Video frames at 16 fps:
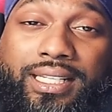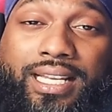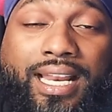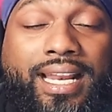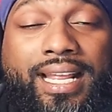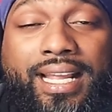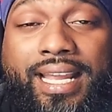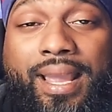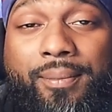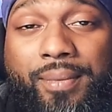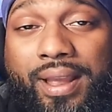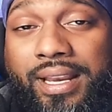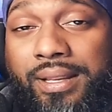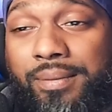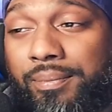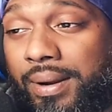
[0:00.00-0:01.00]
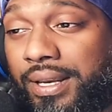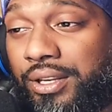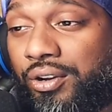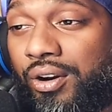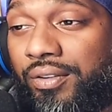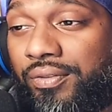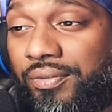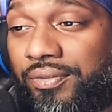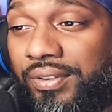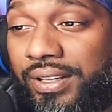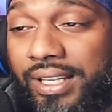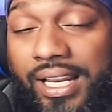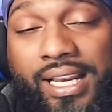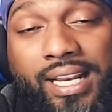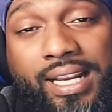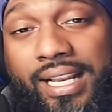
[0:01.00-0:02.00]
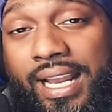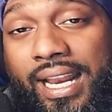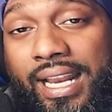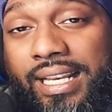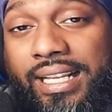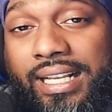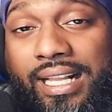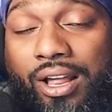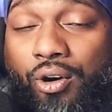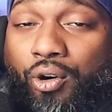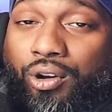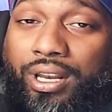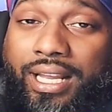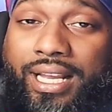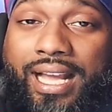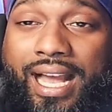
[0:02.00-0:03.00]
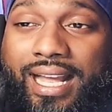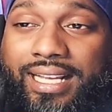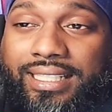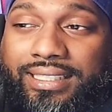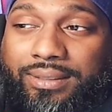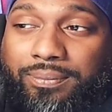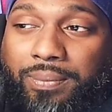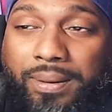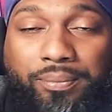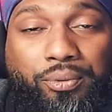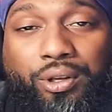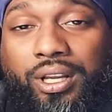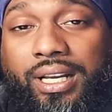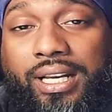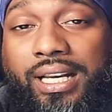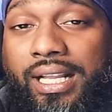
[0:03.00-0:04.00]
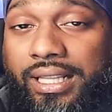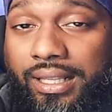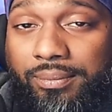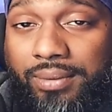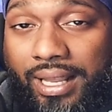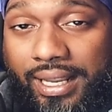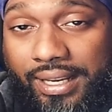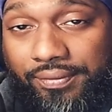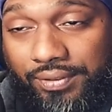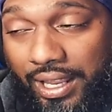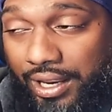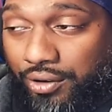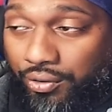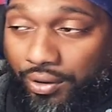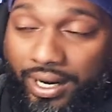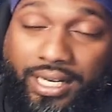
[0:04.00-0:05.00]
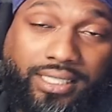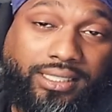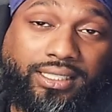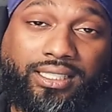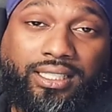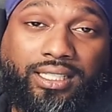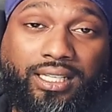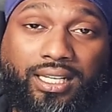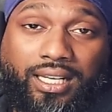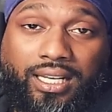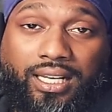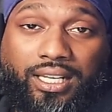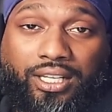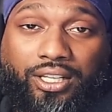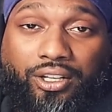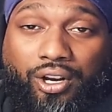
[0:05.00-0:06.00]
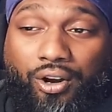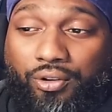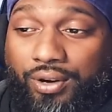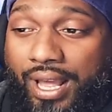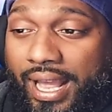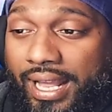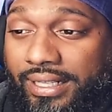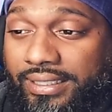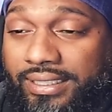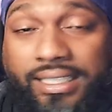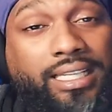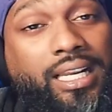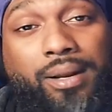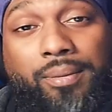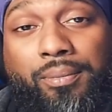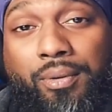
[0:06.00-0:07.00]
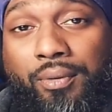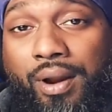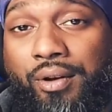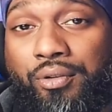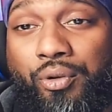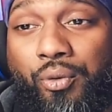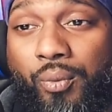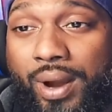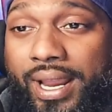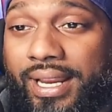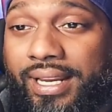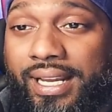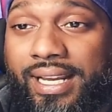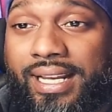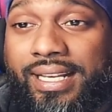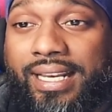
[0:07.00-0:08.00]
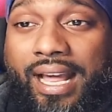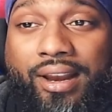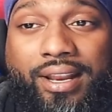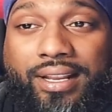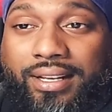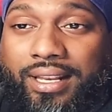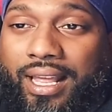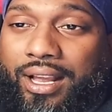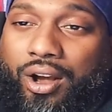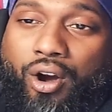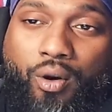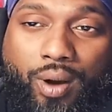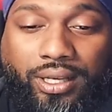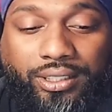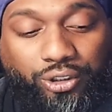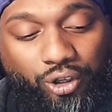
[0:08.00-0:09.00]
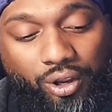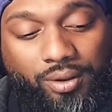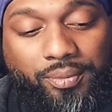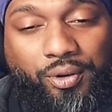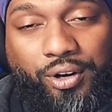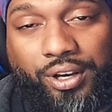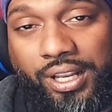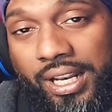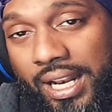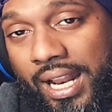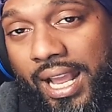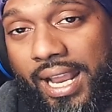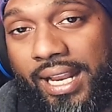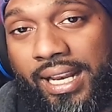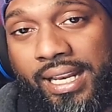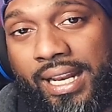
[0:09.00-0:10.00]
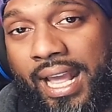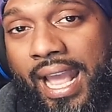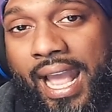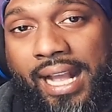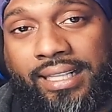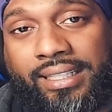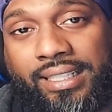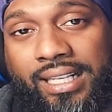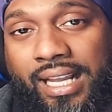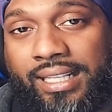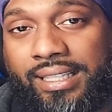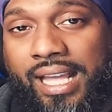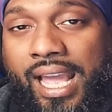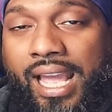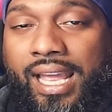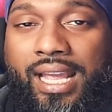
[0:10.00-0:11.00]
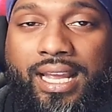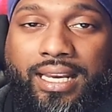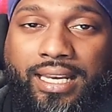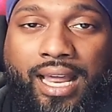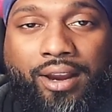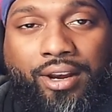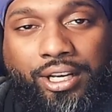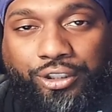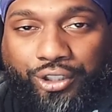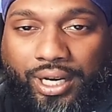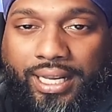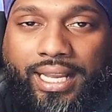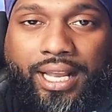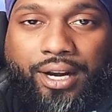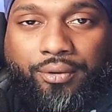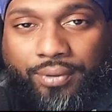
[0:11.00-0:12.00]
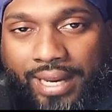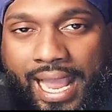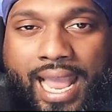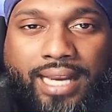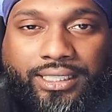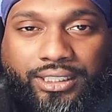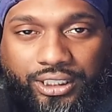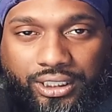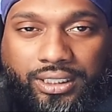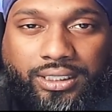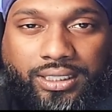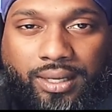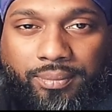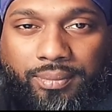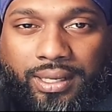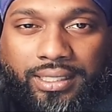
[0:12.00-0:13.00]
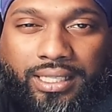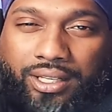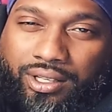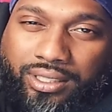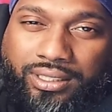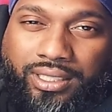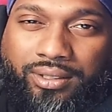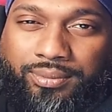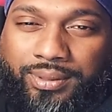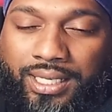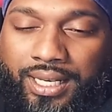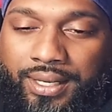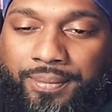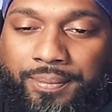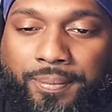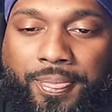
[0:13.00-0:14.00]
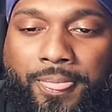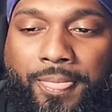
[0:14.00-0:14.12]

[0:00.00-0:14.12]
They didn't get any money off of it. They didn't get any clout. All they got is people looking at them like if they crazy, you know, that see them around the way. Now they like, oh, I saw him on the internet acting like that. Now they trying to get a reaction or something like that. You know what I'm saying?